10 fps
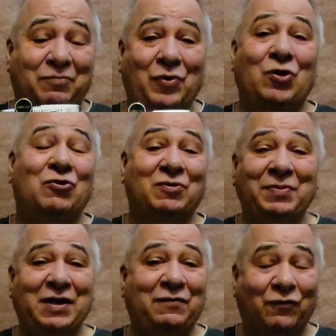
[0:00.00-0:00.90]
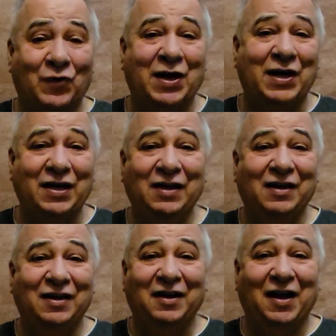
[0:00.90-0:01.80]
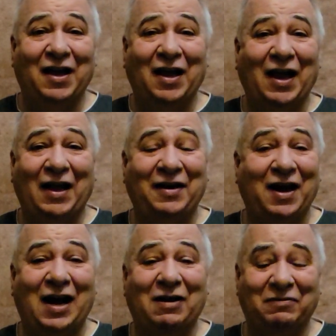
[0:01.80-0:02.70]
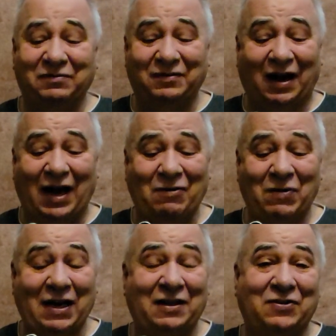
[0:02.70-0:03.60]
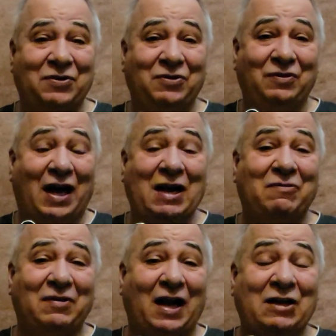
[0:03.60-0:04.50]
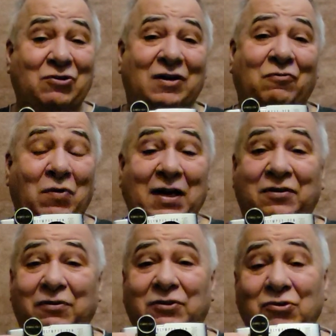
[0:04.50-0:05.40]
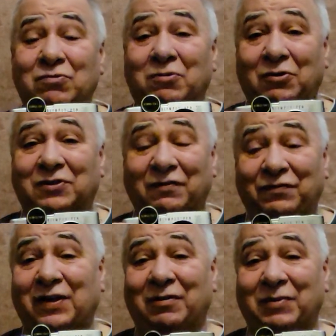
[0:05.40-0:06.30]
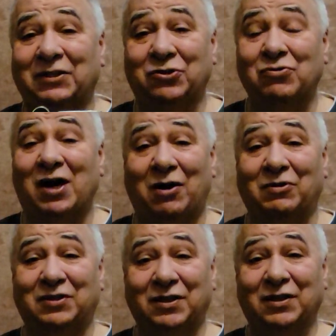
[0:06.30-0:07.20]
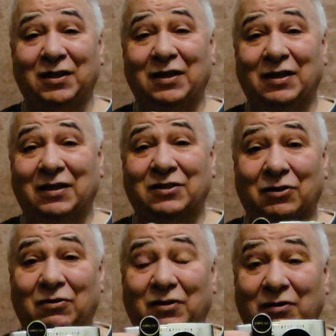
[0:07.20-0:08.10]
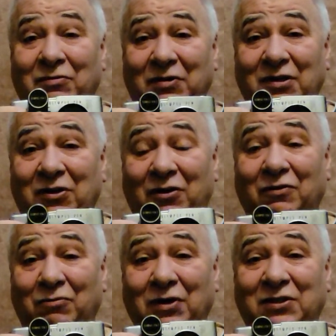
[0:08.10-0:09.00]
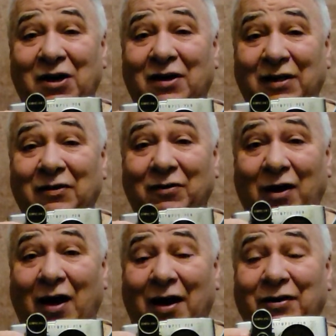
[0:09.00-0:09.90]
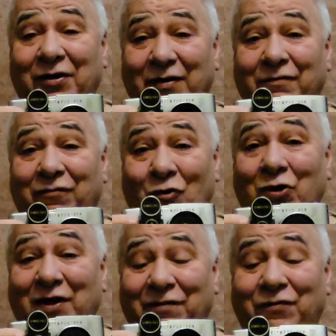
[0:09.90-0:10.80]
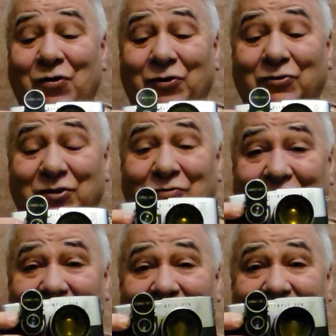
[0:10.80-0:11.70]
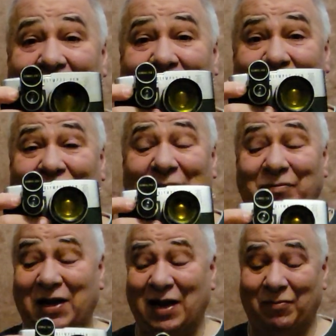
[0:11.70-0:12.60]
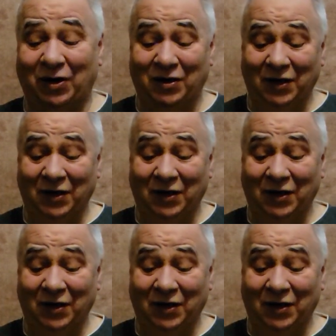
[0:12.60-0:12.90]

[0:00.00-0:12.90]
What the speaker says: broke me free, and I went through I could have went through 2 rolls of film in 2 hours. So we're talking 140 photos with this half frame camera.